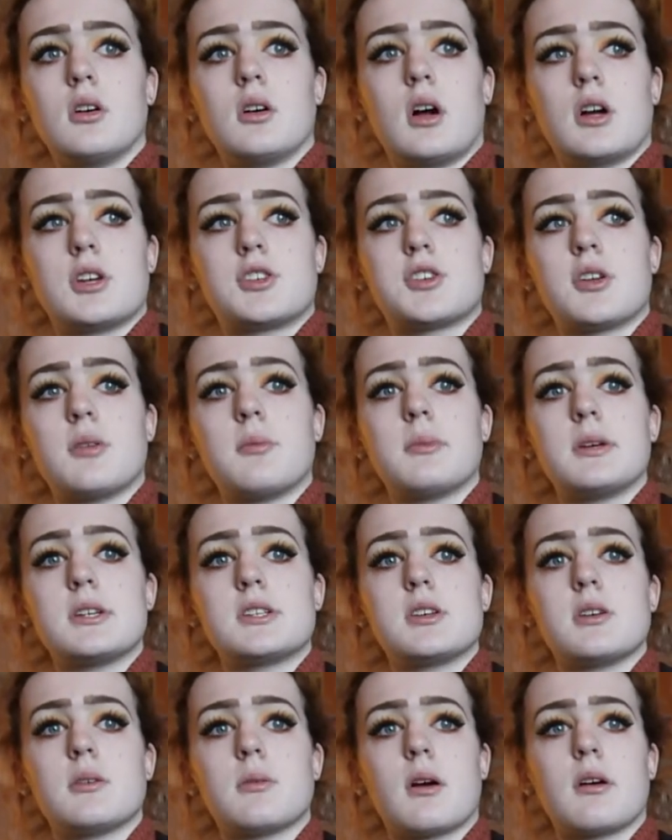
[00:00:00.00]
I shouldn't be
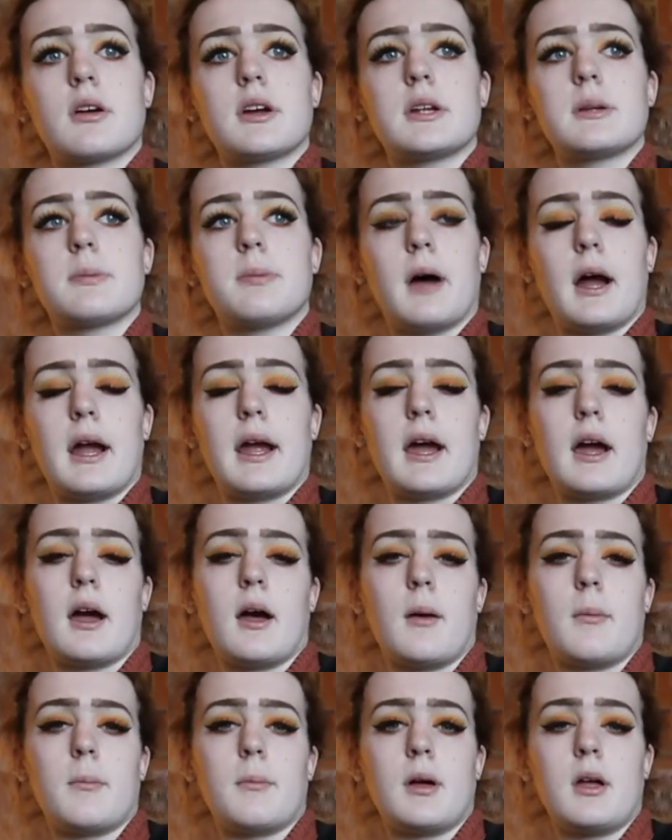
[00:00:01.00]
too worried, but I
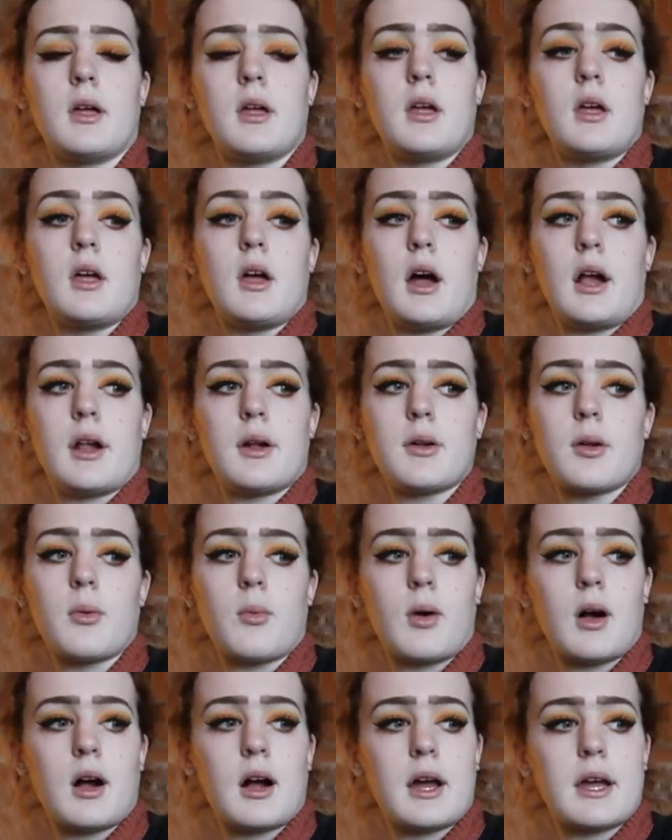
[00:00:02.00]
am. I don't know
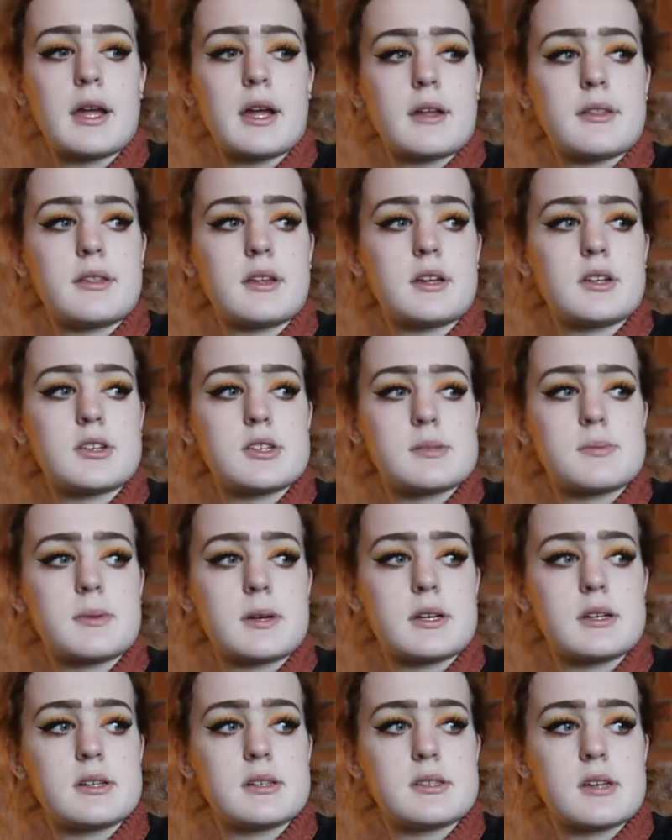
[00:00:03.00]
why. I think just
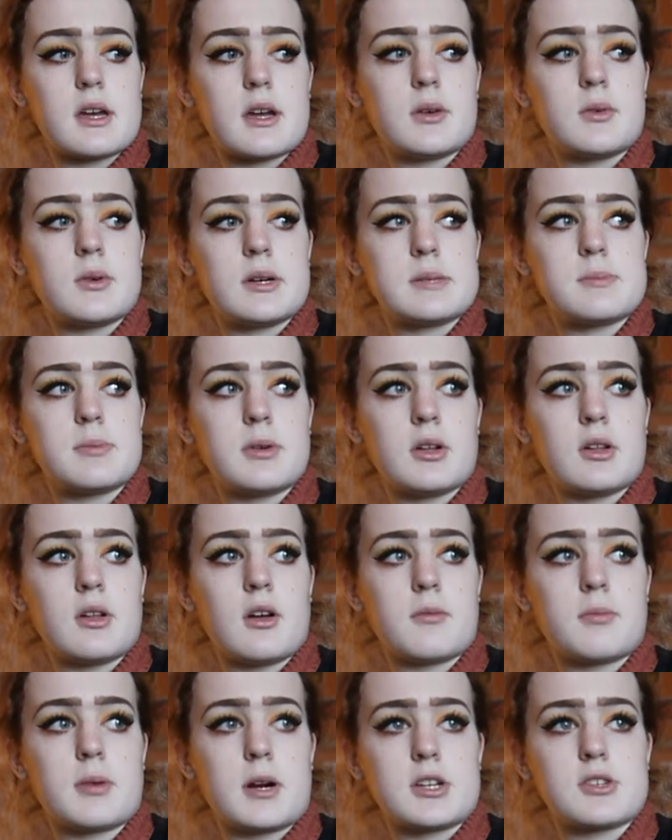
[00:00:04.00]
because I always put a
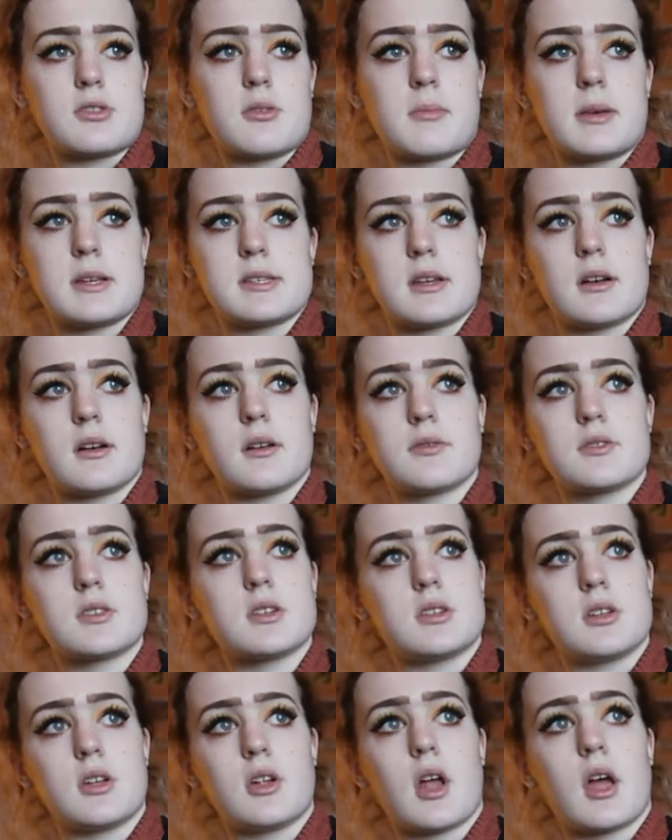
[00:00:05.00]
lot of pressure on myself to
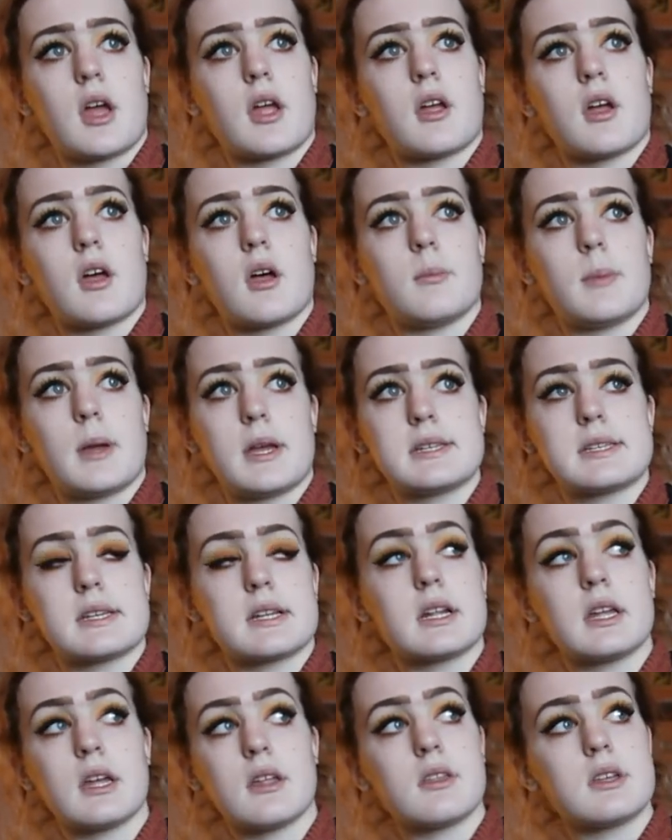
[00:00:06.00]
do like
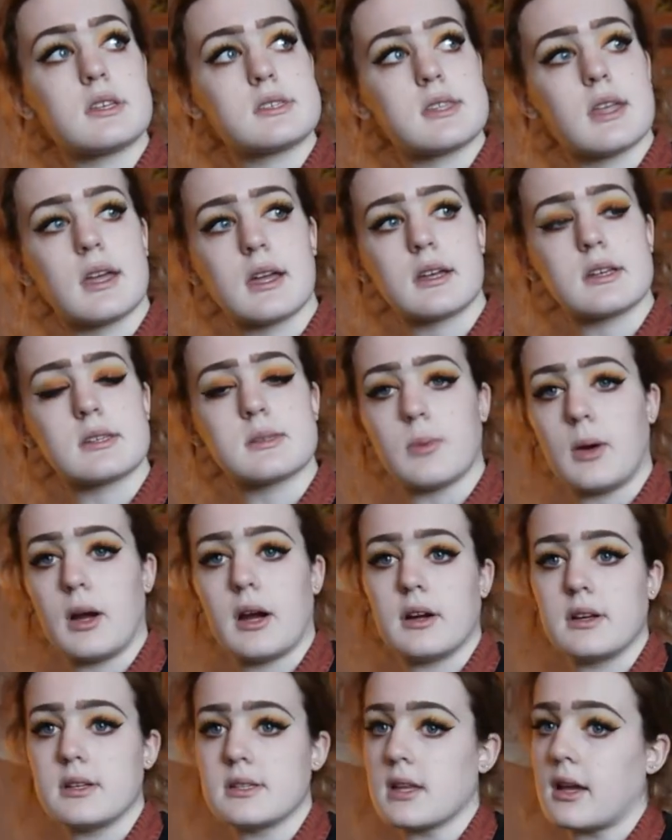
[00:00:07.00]
amazingly in these things,
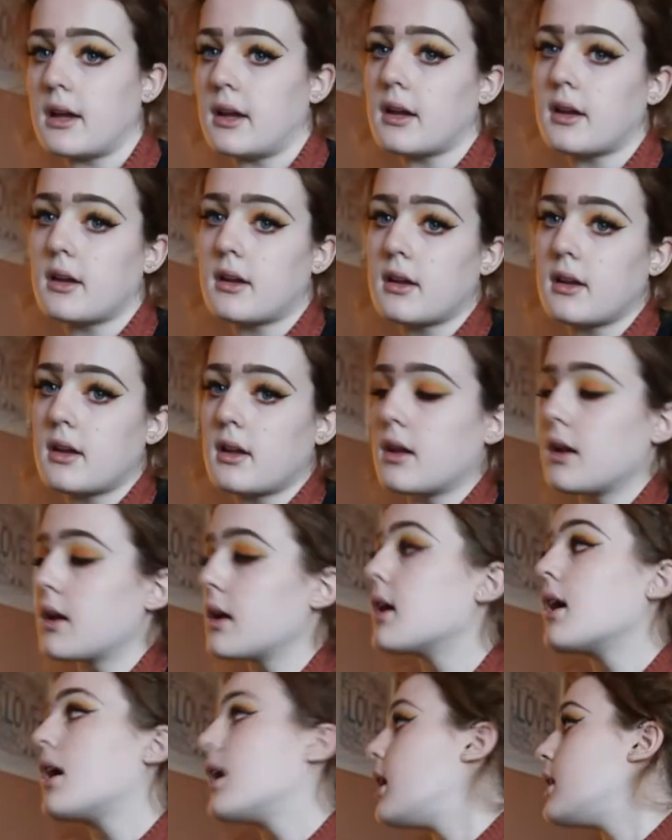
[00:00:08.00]
whereas like
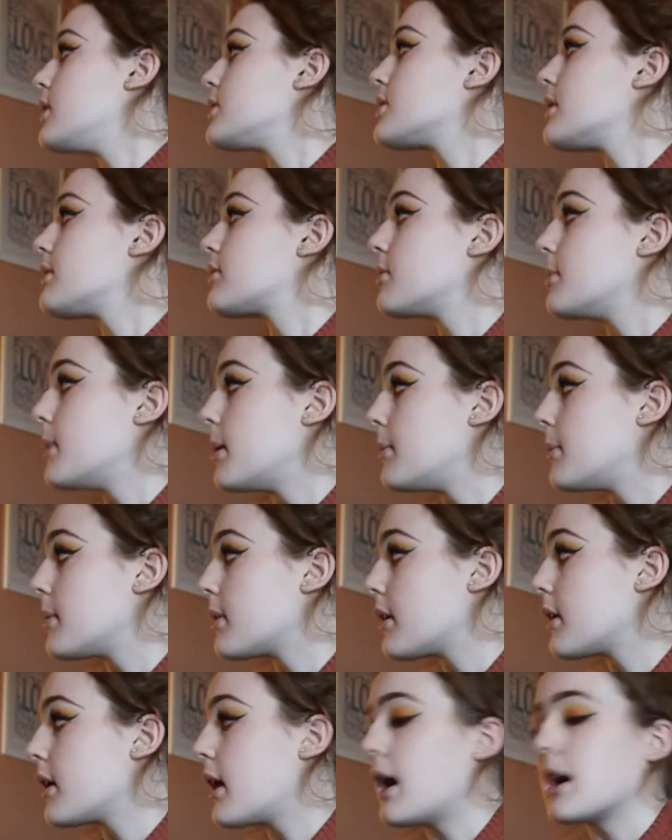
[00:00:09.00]
I just have to remember
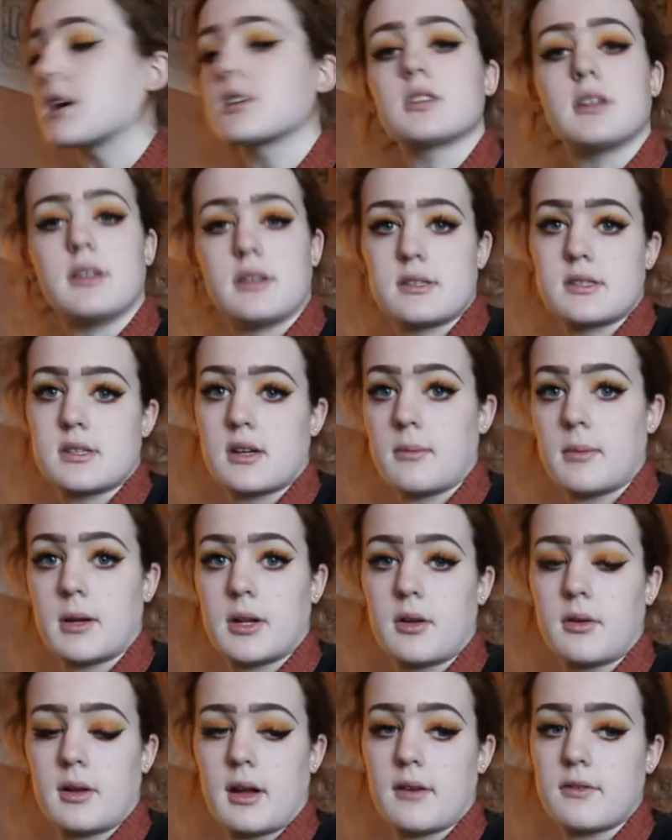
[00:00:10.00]
that actually this time I
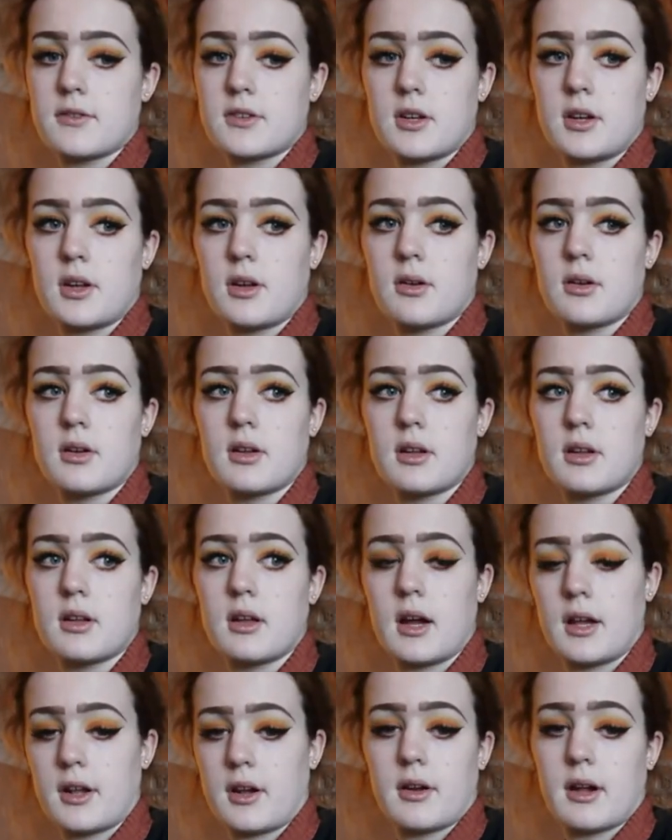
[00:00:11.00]
don't have
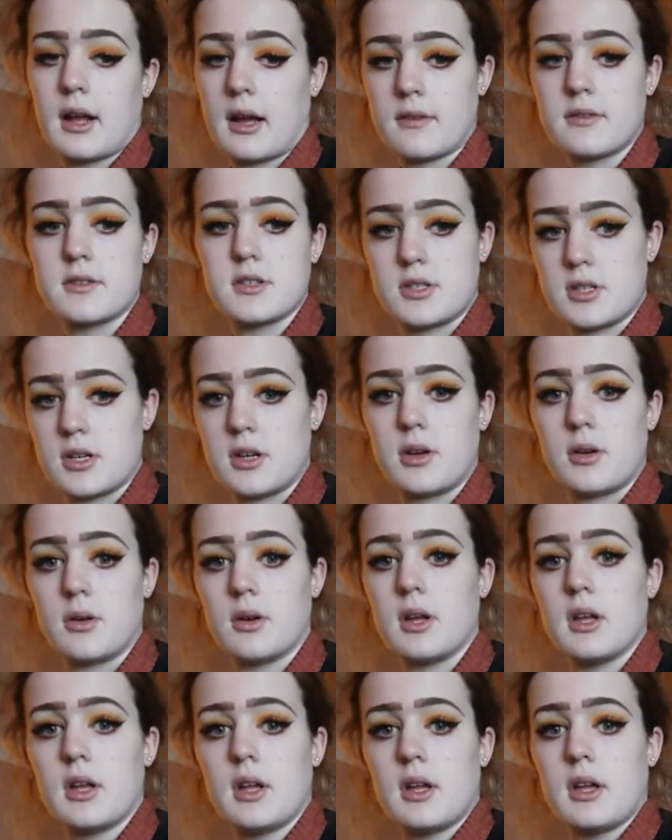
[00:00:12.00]
to do
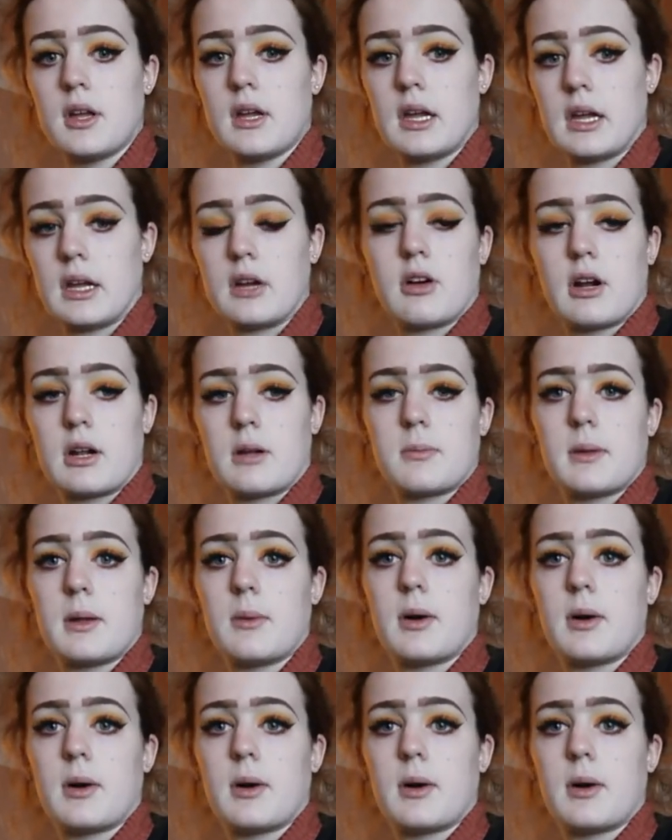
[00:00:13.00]
incredibly